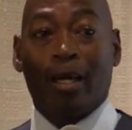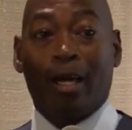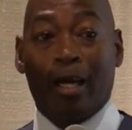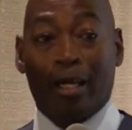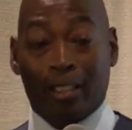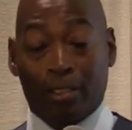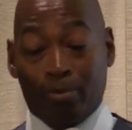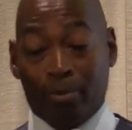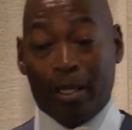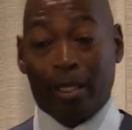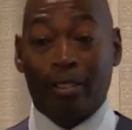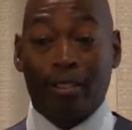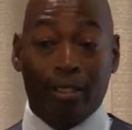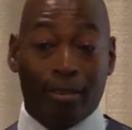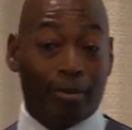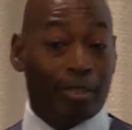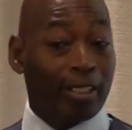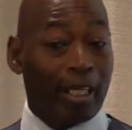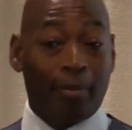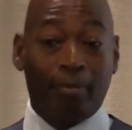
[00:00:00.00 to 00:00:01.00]
I explained to
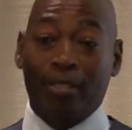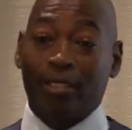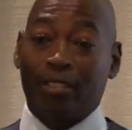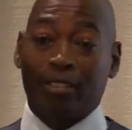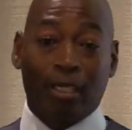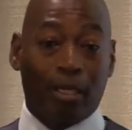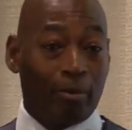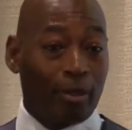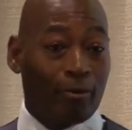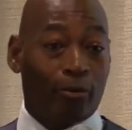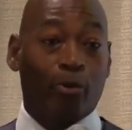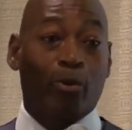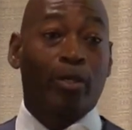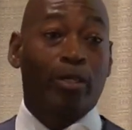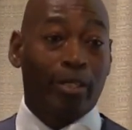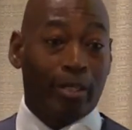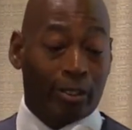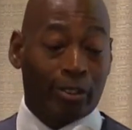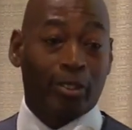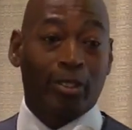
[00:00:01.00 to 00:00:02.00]
them, because they've been seeing me for a
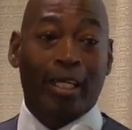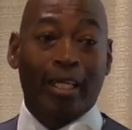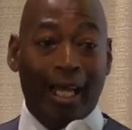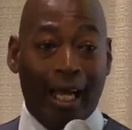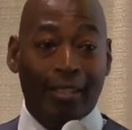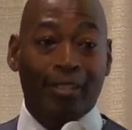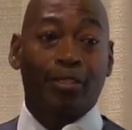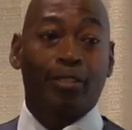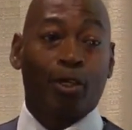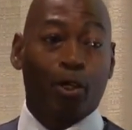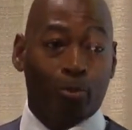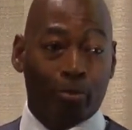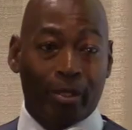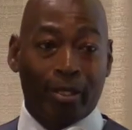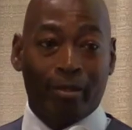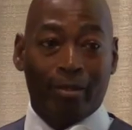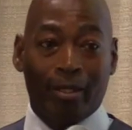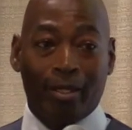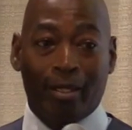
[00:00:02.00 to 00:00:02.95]
year, so they got to know me.